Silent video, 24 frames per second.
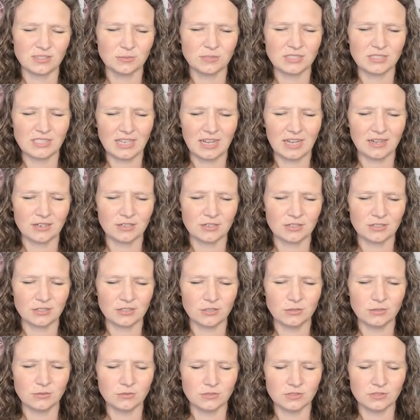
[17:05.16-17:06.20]
sadder
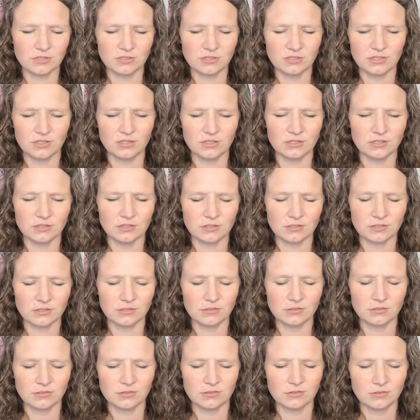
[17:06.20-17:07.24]
notes in this,
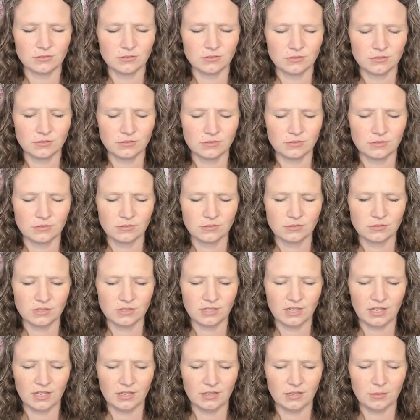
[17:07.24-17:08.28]

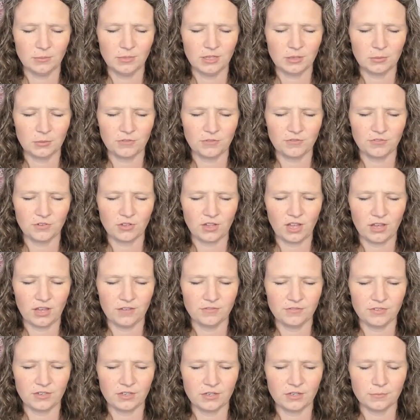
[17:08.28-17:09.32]
and they make me feel
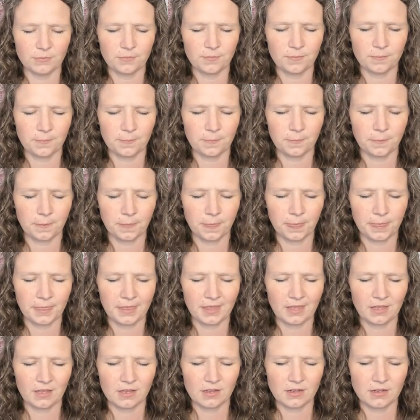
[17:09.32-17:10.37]
heavy.
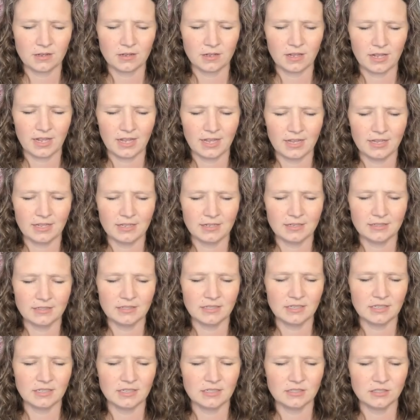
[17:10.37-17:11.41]
And
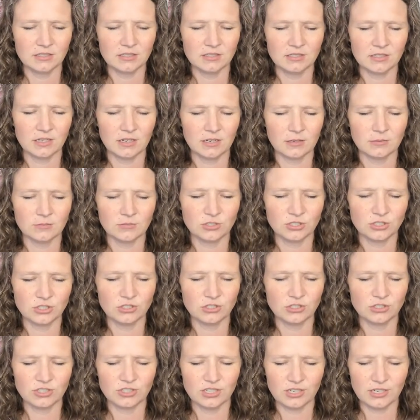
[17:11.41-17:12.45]
he's um,
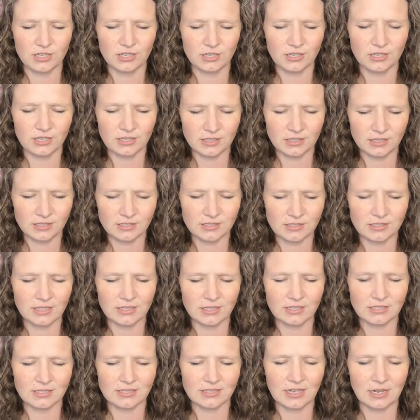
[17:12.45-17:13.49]
he
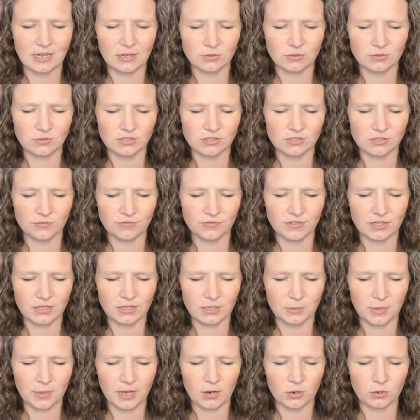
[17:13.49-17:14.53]
says sound is a very
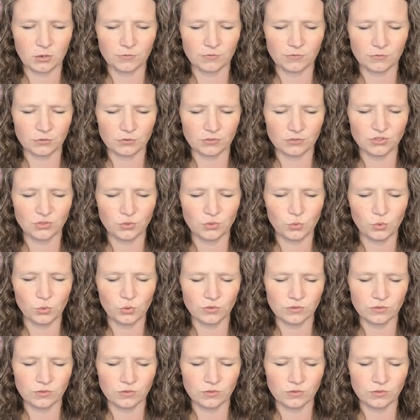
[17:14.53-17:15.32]
powerful tool.